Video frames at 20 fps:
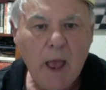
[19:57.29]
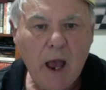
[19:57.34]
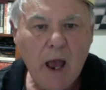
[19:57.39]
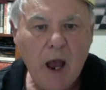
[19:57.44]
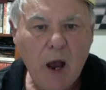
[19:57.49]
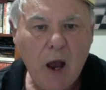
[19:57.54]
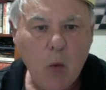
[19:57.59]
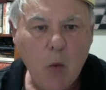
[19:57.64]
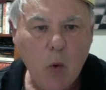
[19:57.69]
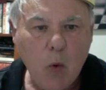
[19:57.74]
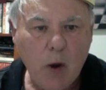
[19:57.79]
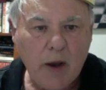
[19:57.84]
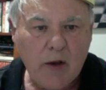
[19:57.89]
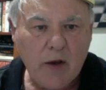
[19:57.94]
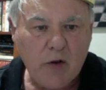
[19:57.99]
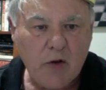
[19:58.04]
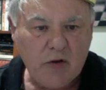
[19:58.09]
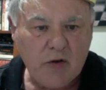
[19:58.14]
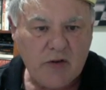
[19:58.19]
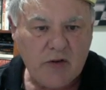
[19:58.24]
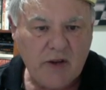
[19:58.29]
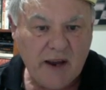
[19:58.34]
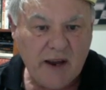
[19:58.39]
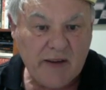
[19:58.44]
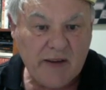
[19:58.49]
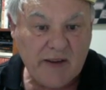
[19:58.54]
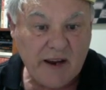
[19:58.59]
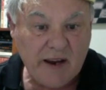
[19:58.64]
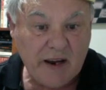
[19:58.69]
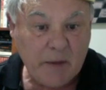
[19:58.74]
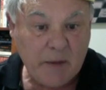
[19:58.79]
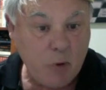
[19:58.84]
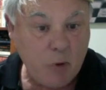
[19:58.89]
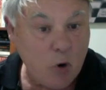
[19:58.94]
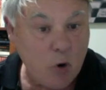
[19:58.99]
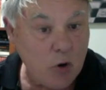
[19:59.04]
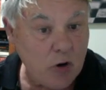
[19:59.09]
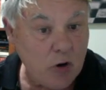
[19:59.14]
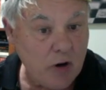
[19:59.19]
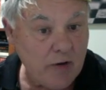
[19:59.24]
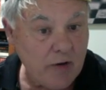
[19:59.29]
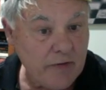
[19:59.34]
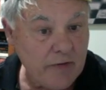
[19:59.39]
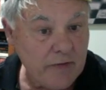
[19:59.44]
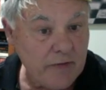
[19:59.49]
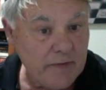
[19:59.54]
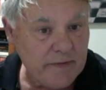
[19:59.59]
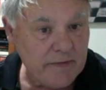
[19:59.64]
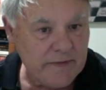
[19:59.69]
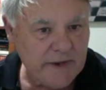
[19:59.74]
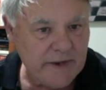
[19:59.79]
White could take a pawn off. He